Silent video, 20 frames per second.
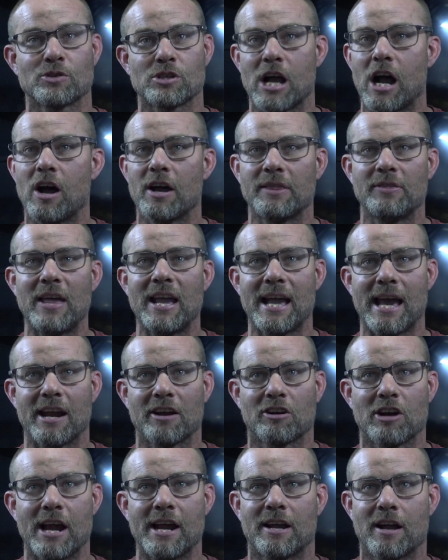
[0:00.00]
So, oh, they got a
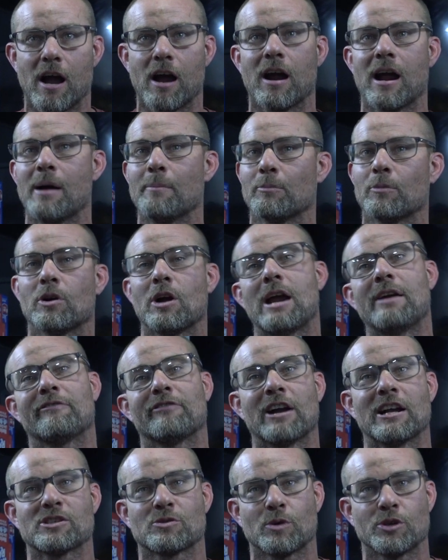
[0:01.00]
great car. I'm great
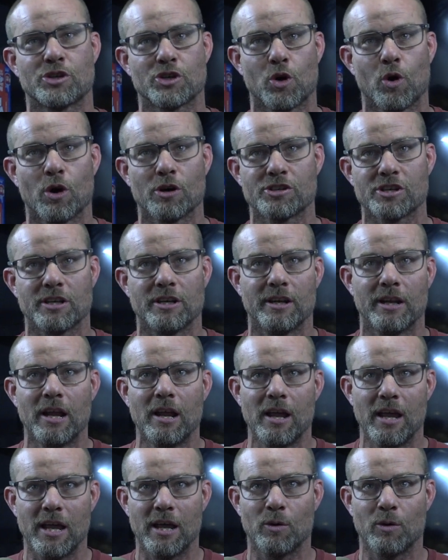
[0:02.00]
friends with George and, mm-hmm.